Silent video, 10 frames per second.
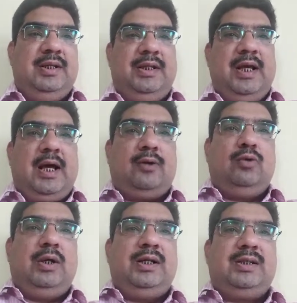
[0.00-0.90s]
they are
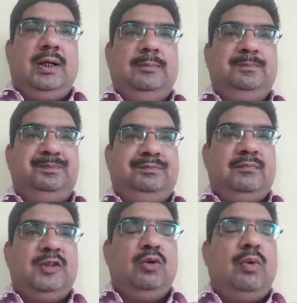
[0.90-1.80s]
known as the
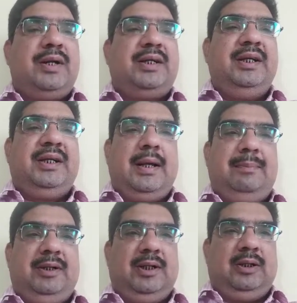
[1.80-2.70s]
working
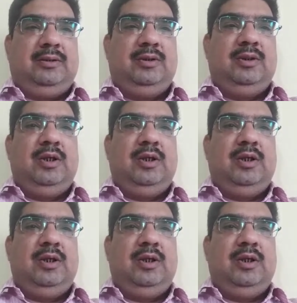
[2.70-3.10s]
capital.